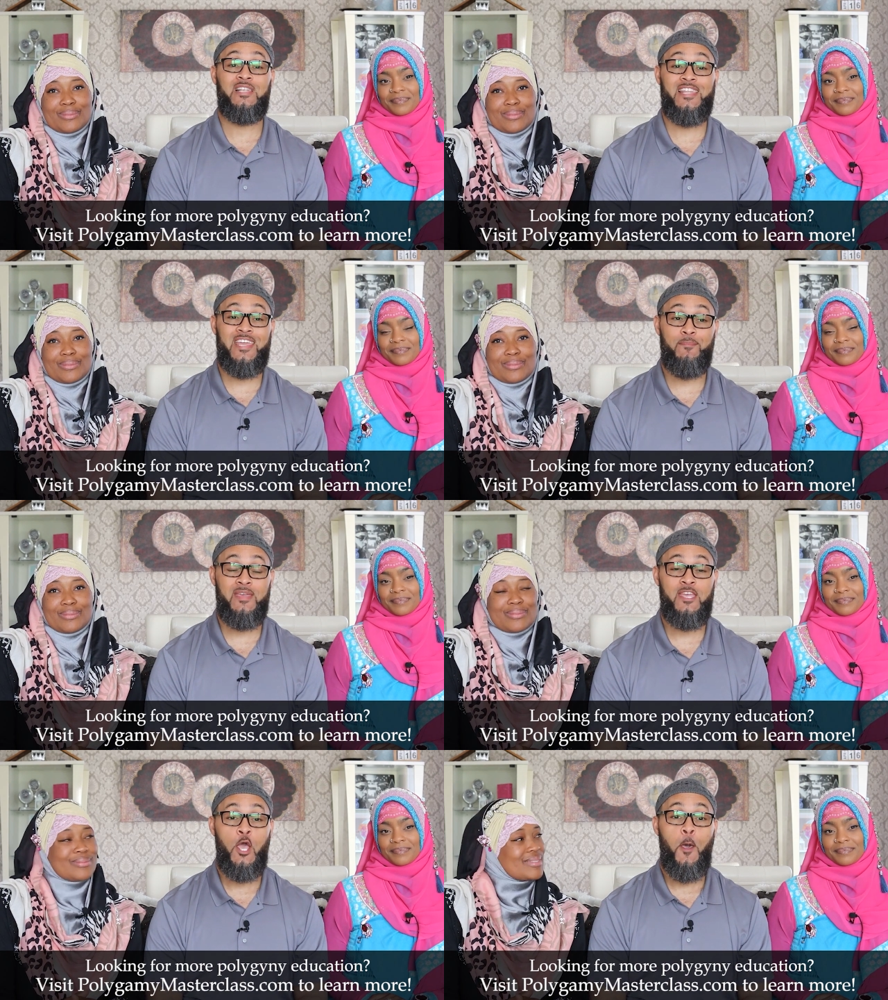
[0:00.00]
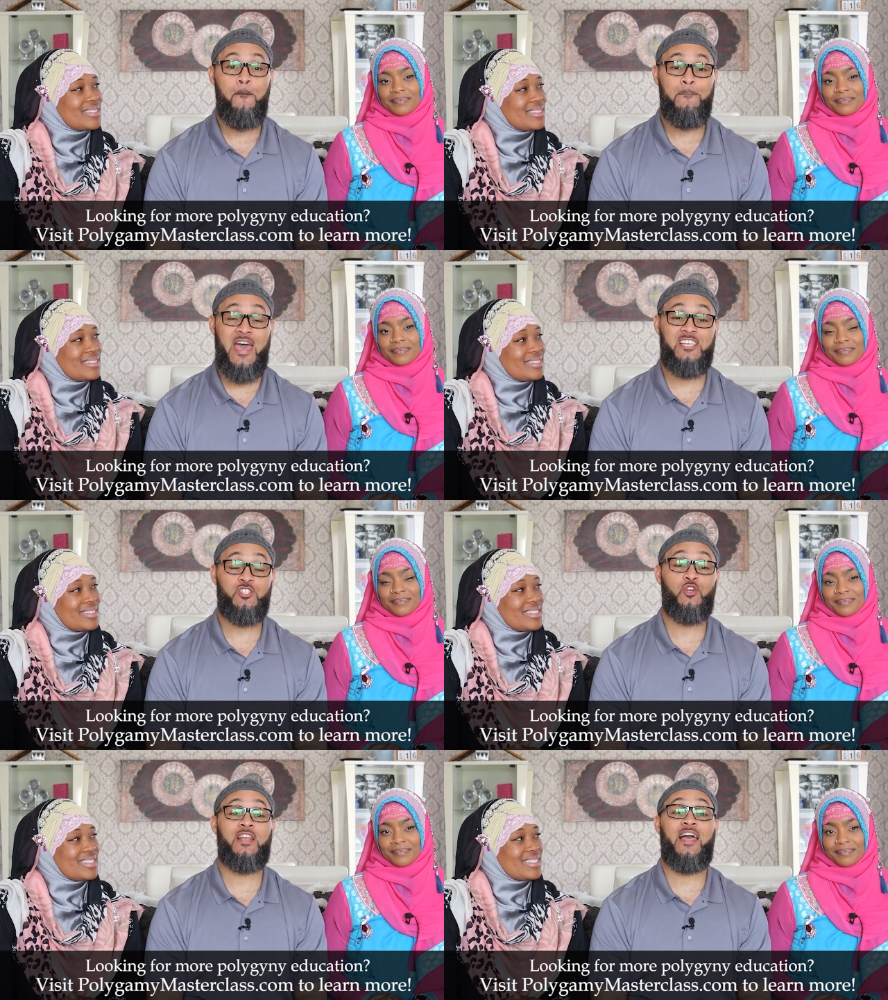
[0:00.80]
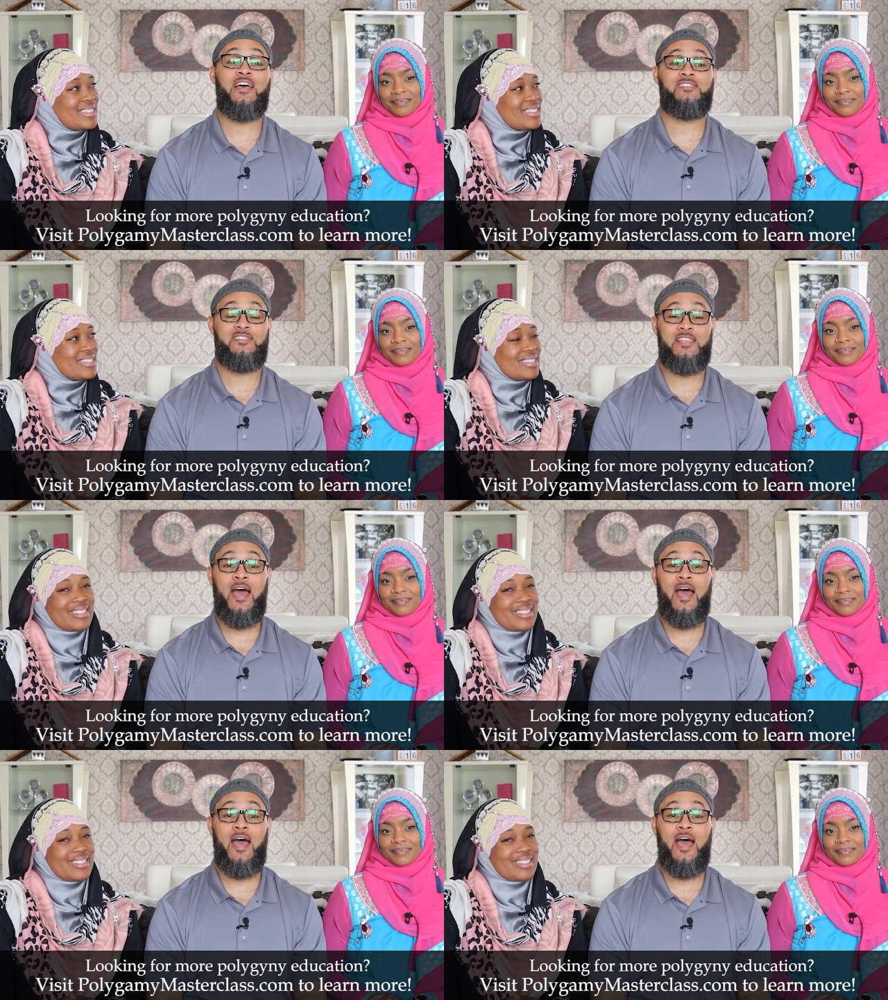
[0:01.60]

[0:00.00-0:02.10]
Speaker 1: polygamymasterclass.com.